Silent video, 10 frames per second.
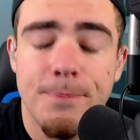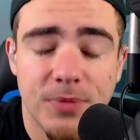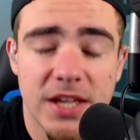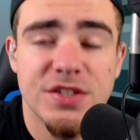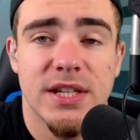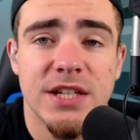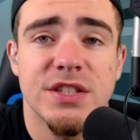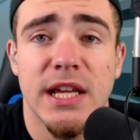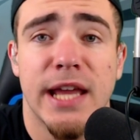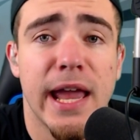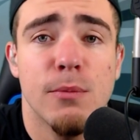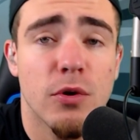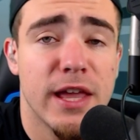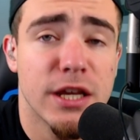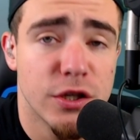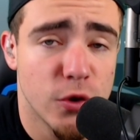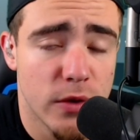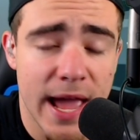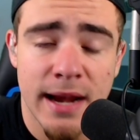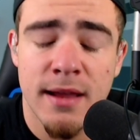This is the game where they can do
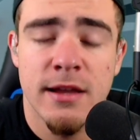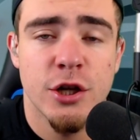that.